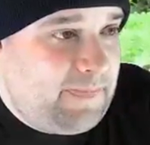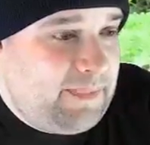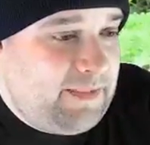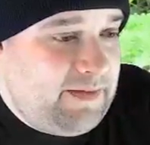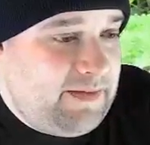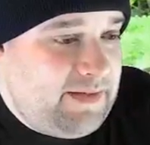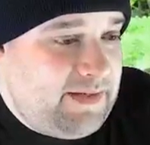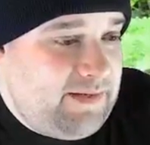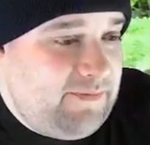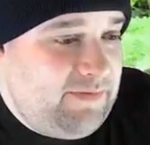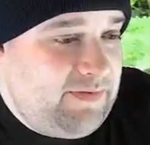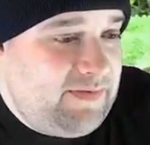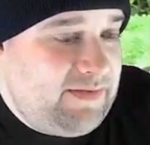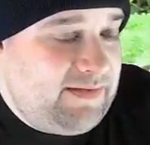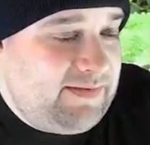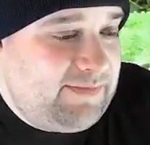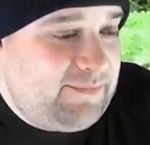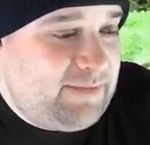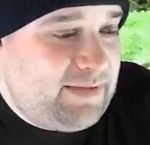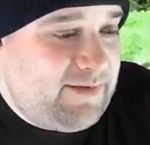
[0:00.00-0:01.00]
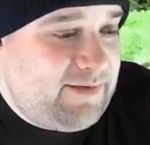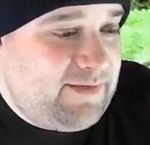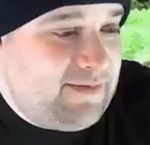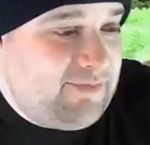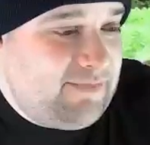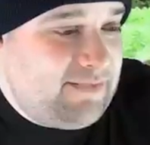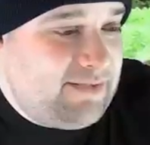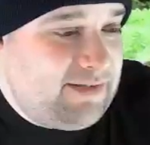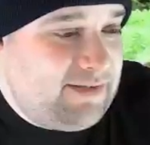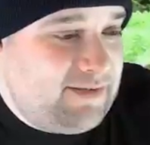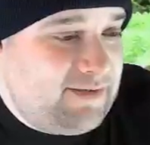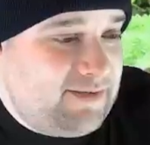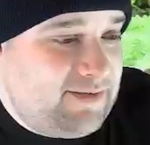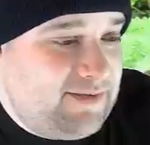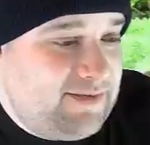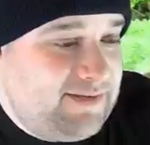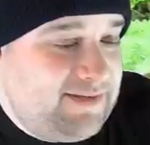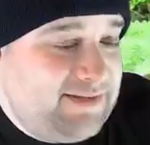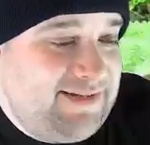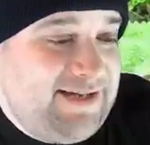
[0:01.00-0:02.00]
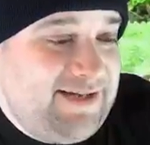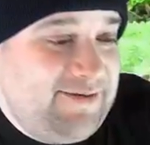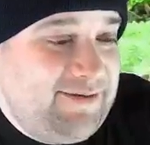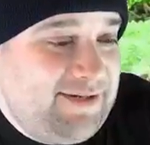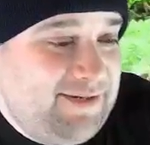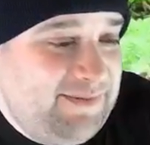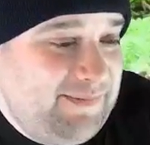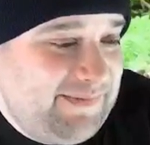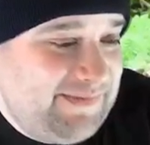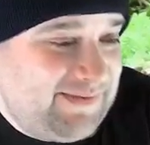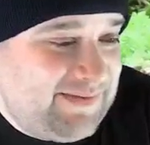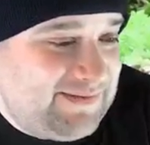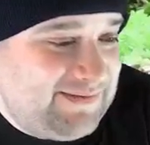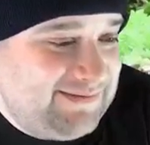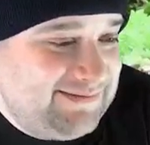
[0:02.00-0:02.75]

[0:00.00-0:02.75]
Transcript: Everything is better than Petco. Yeah, I would hope so.